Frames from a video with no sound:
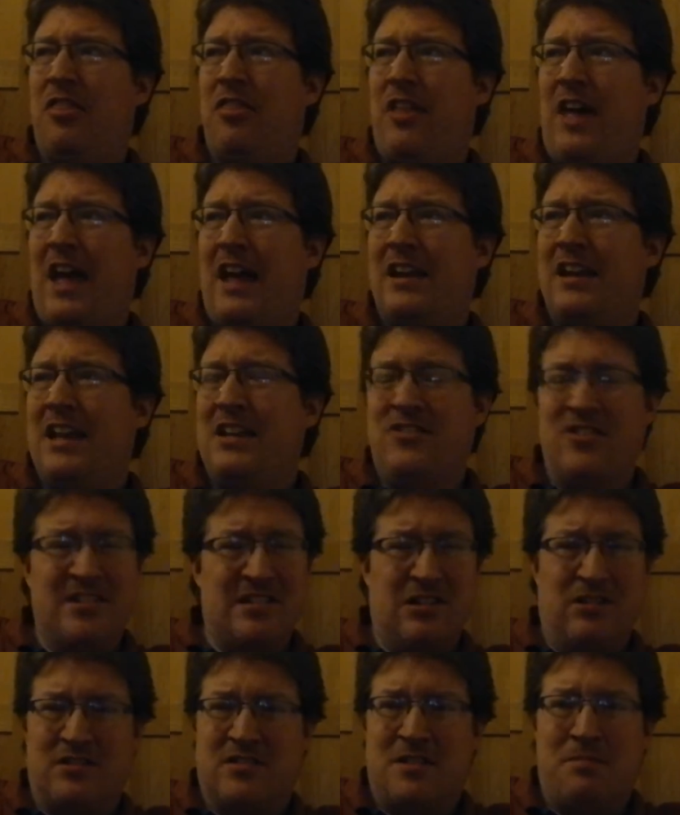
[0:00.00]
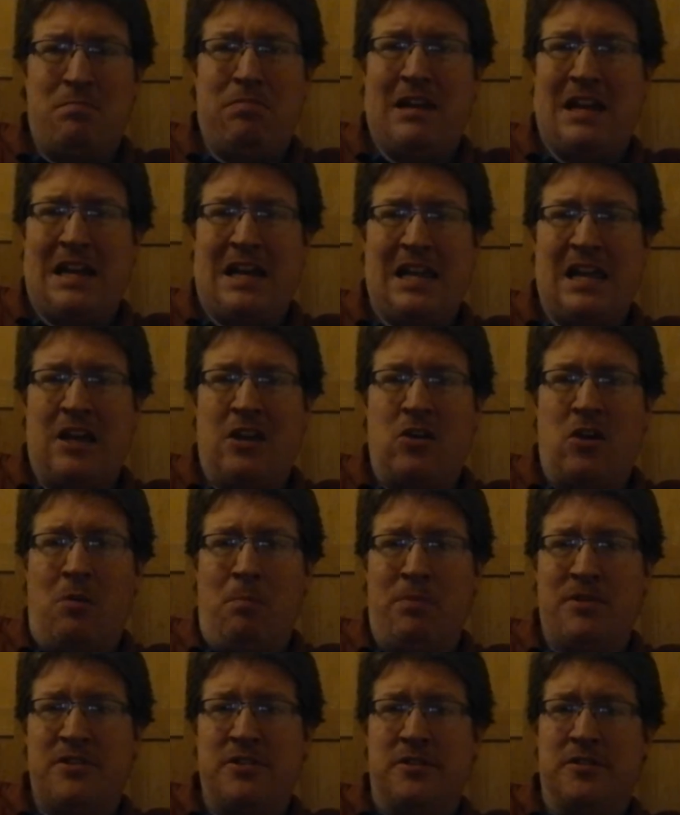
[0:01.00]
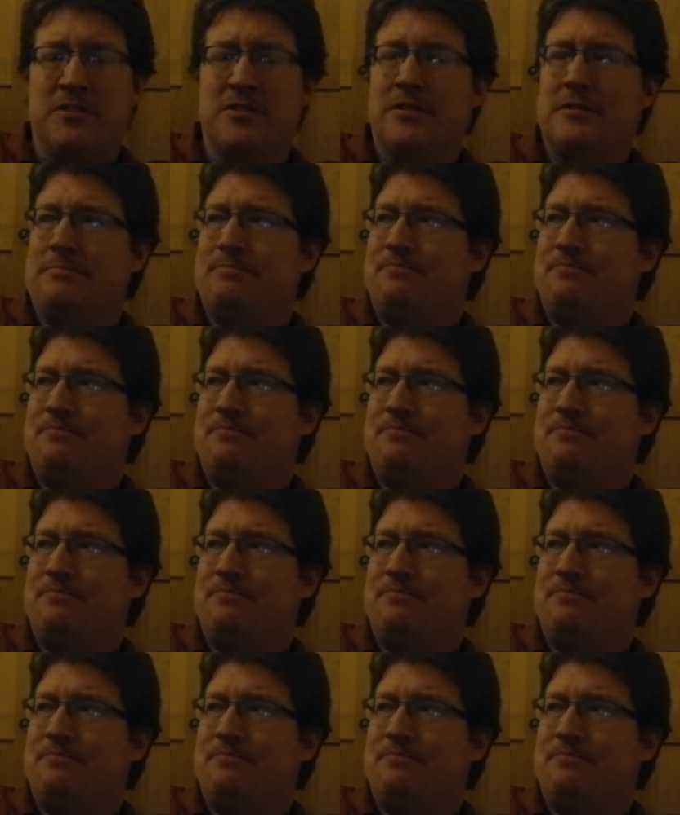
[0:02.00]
that it just looks completely incompetent.